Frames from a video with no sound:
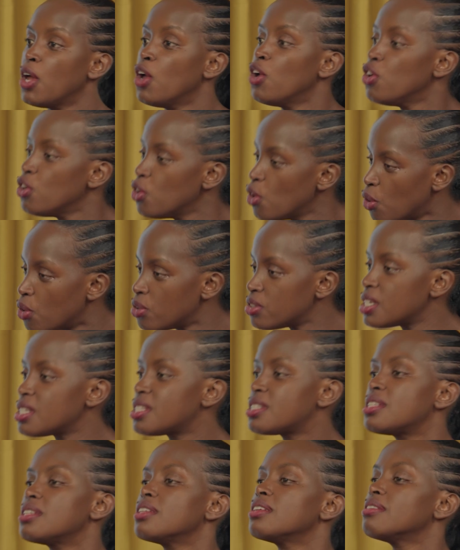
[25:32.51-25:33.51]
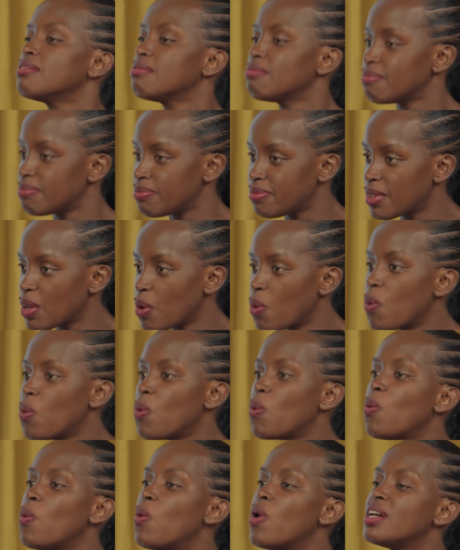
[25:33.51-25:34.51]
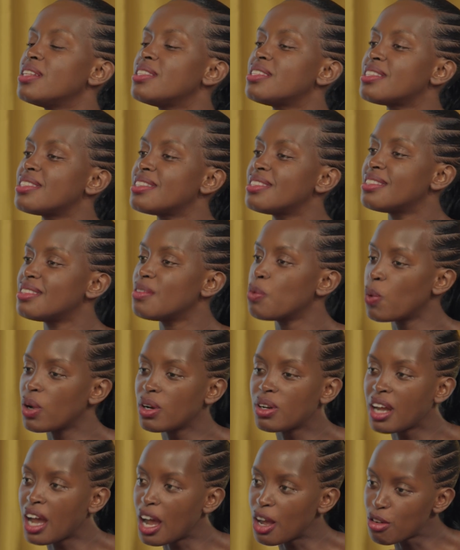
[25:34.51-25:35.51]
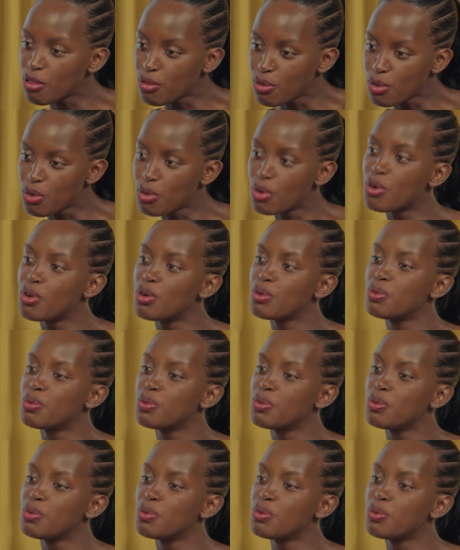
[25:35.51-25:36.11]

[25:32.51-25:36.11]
You know, just what kind of role